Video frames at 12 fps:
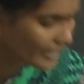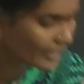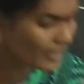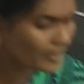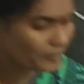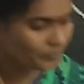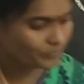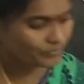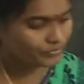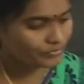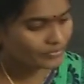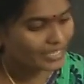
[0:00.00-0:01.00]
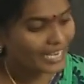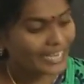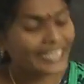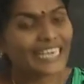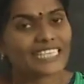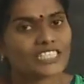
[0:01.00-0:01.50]
the
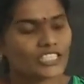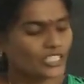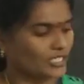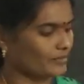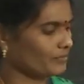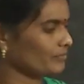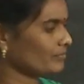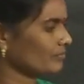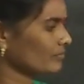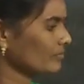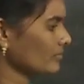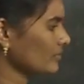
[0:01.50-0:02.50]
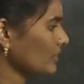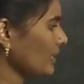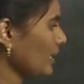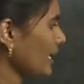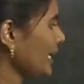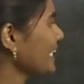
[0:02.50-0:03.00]
crust.
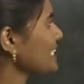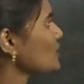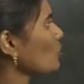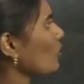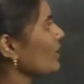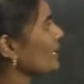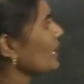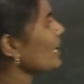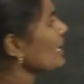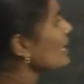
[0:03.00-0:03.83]
It is called the